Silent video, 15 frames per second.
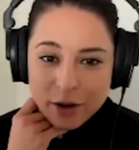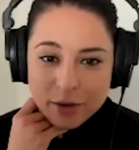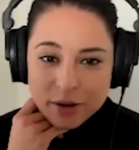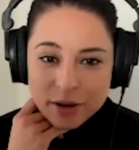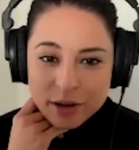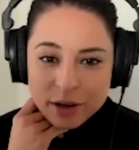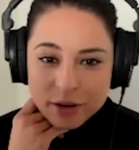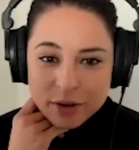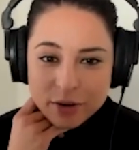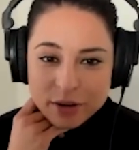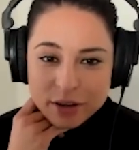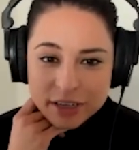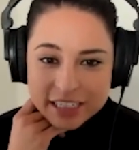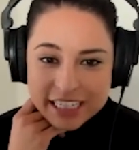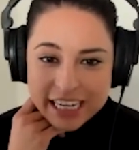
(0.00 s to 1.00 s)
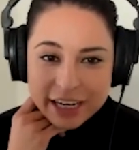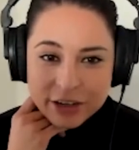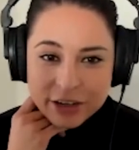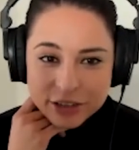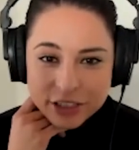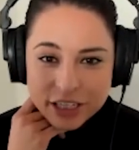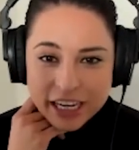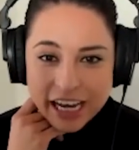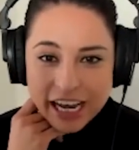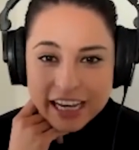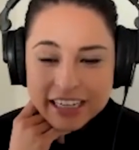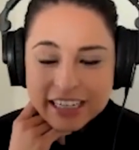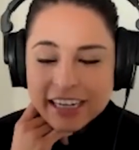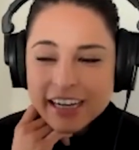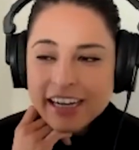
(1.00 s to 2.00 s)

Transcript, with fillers: or or take mm. a look at.